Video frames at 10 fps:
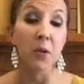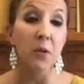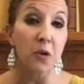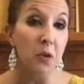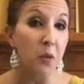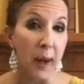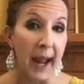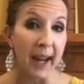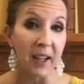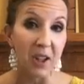crucial
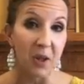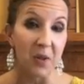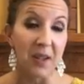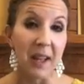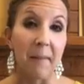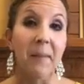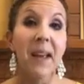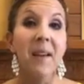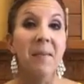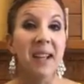way to use them
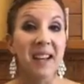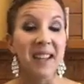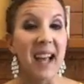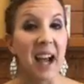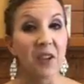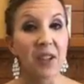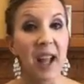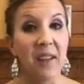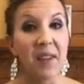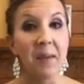because they actually
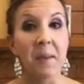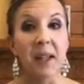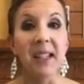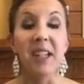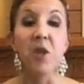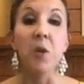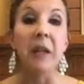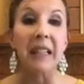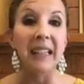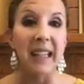have the ability to
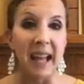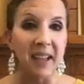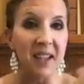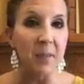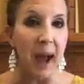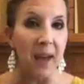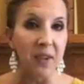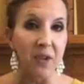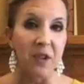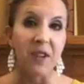cleanse
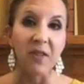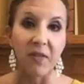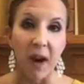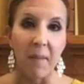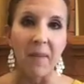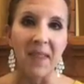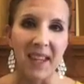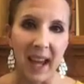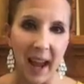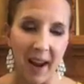pathogens from
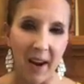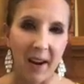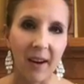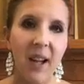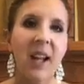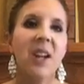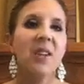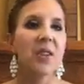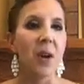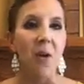the air.
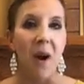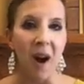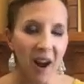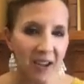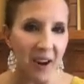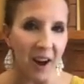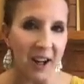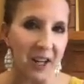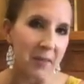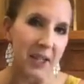So On
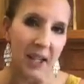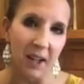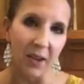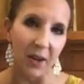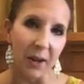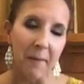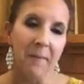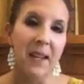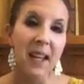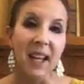Guard in particular
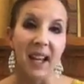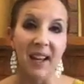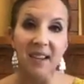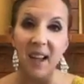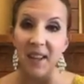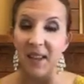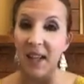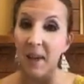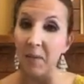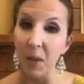is
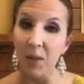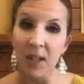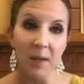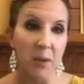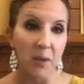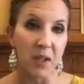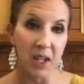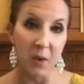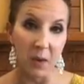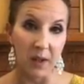the immunity
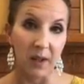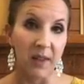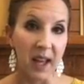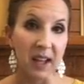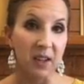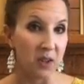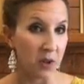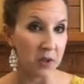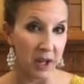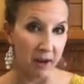boosting oil that
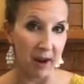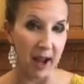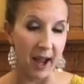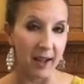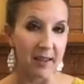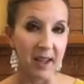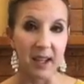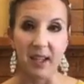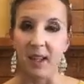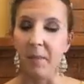doTERRA has, and
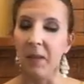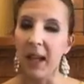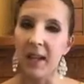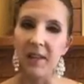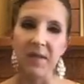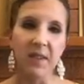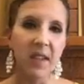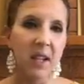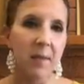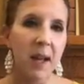it's a blend of
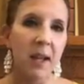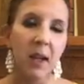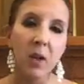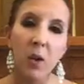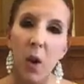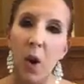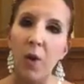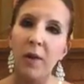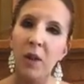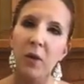cinnamon and
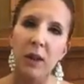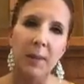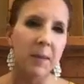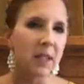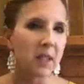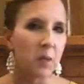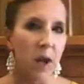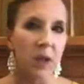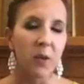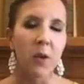clove and eucalyptus and
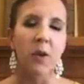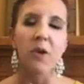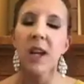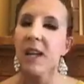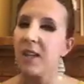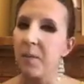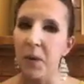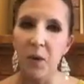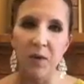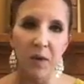wild orange. It's a
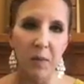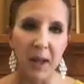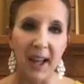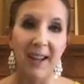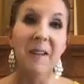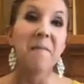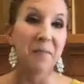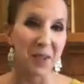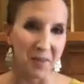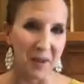beautiful blend.
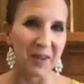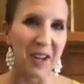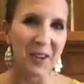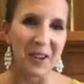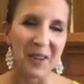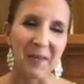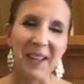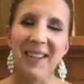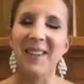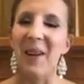It smells like
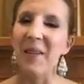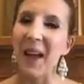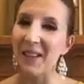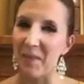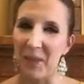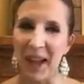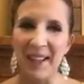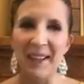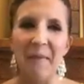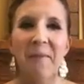Christmas, so that's a plus.